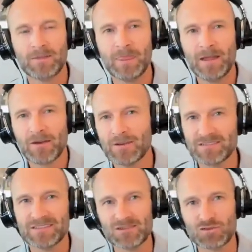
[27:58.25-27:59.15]
there
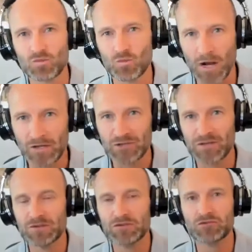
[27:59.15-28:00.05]
is this rush
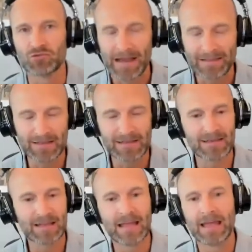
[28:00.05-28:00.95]
of
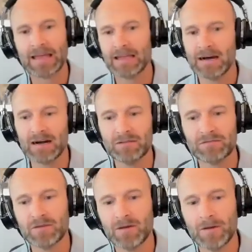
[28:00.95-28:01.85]
adrenaline and of
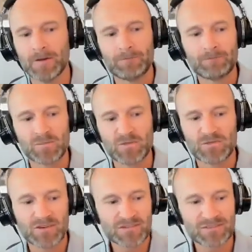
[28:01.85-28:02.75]

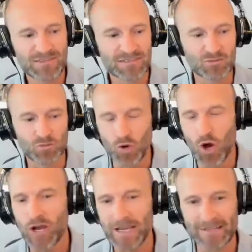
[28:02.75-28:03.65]
just this
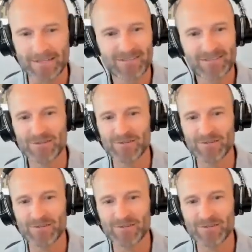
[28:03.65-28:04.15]
rawness to